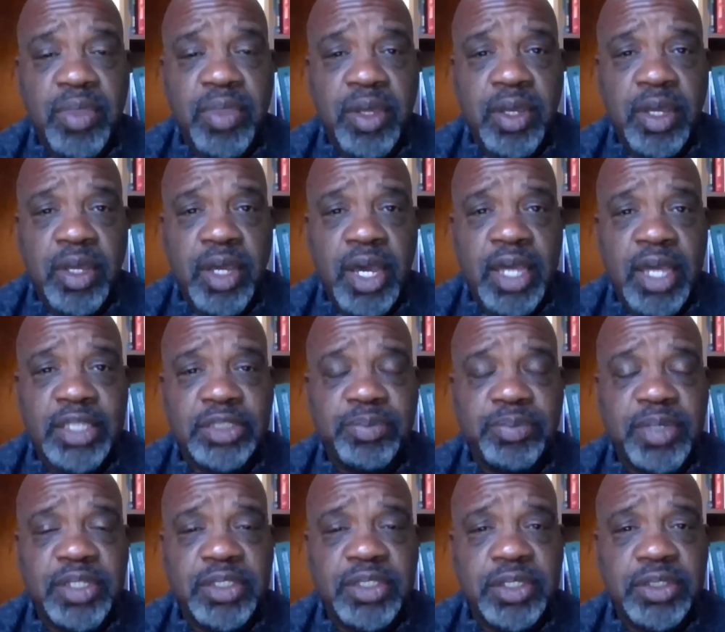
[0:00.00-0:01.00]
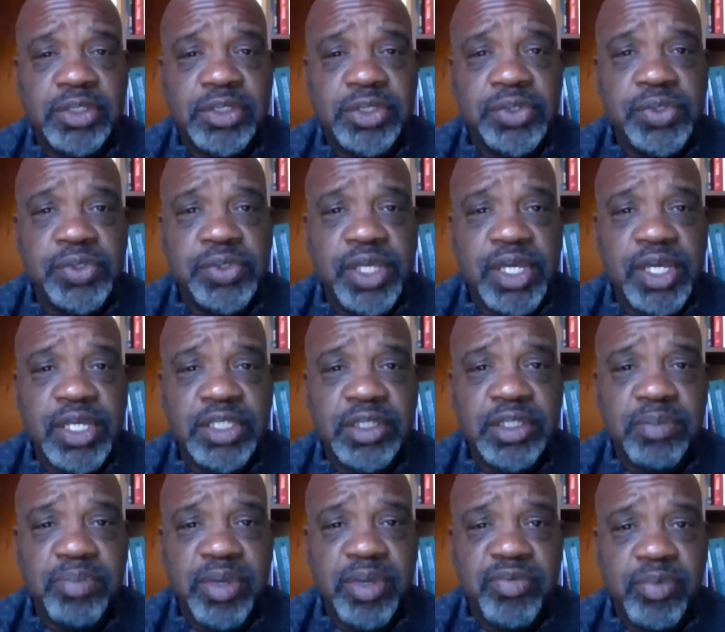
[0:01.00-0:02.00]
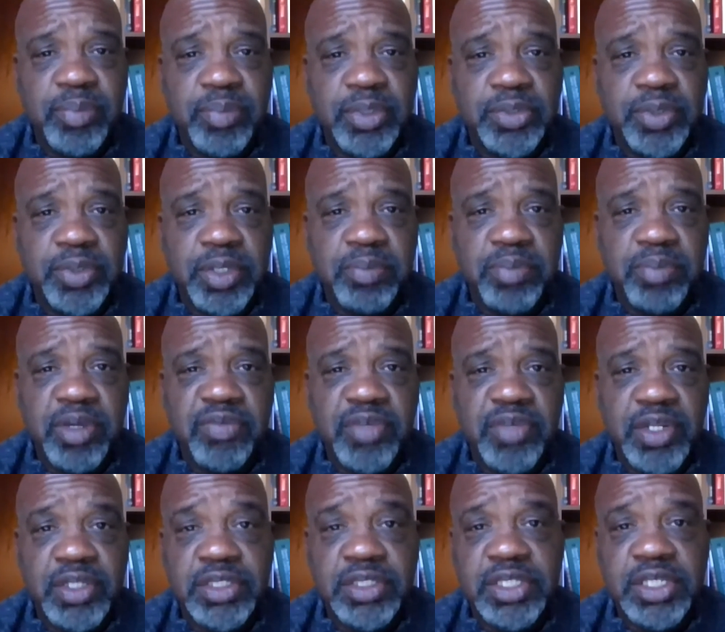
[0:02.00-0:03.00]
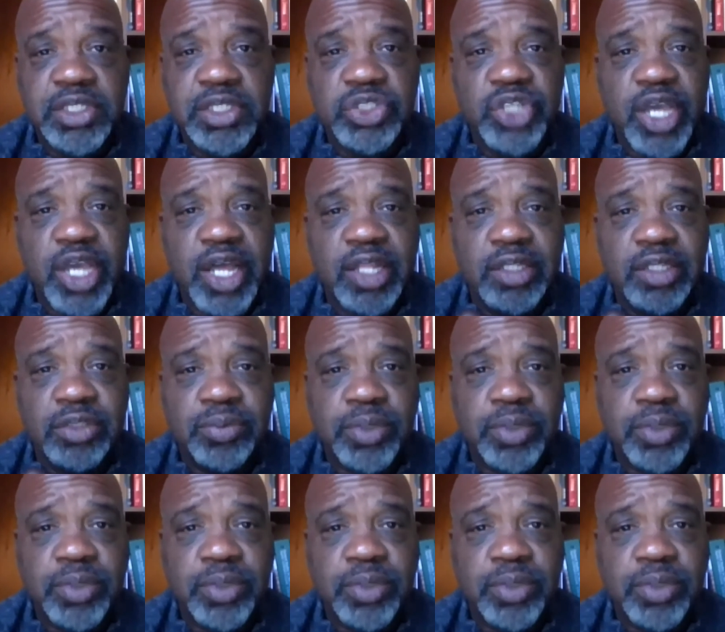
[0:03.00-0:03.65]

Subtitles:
I spent 2 years in Pivot, between Pivot and Teen Challenge.